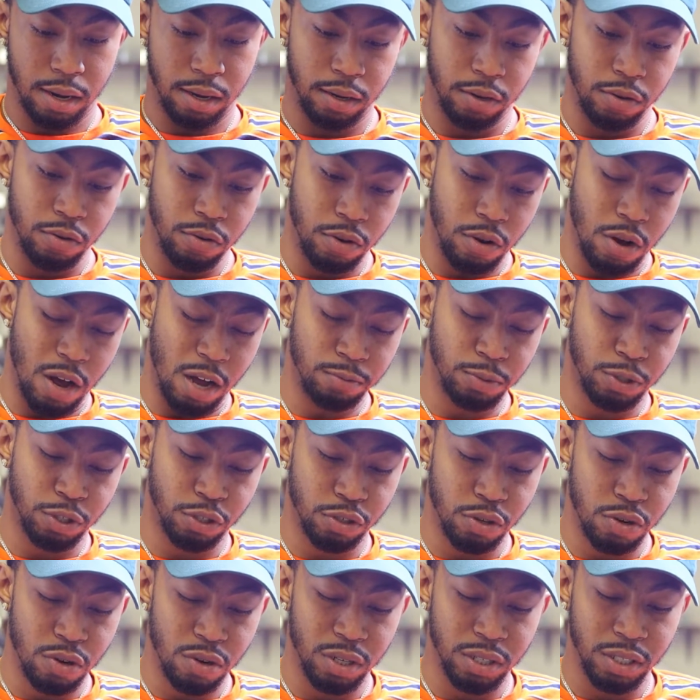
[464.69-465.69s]
you know, I'm
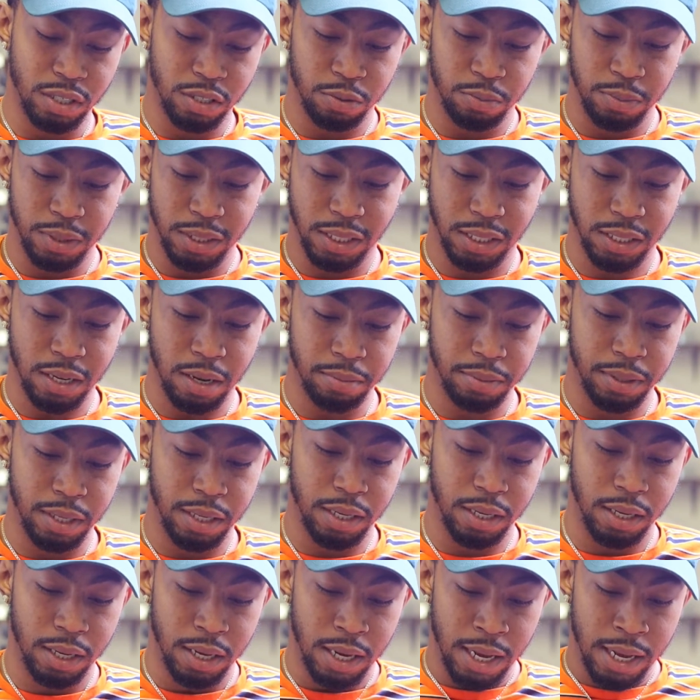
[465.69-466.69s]
sure it's gonna be
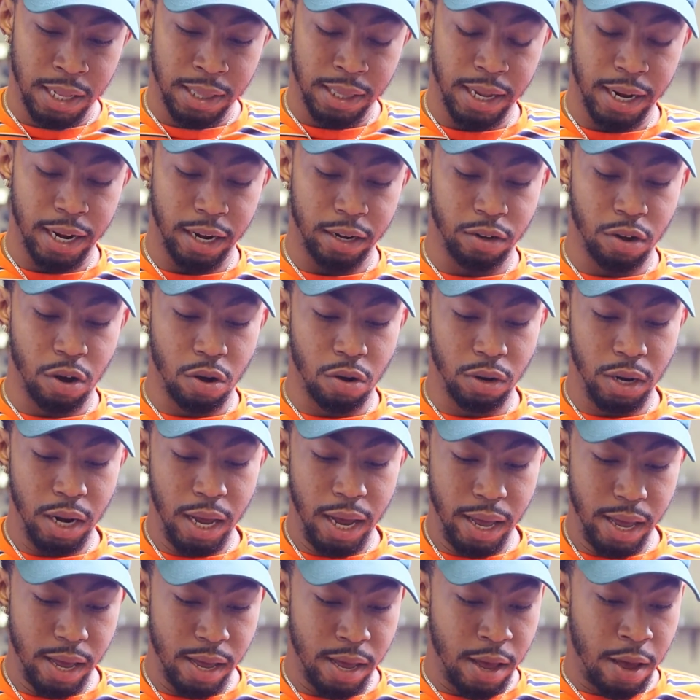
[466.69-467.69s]
something that I don't
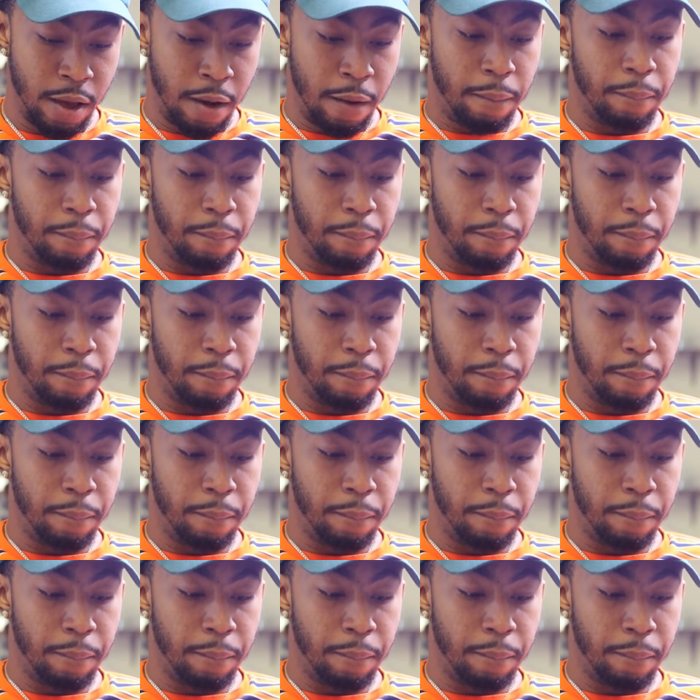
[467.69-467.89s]
like.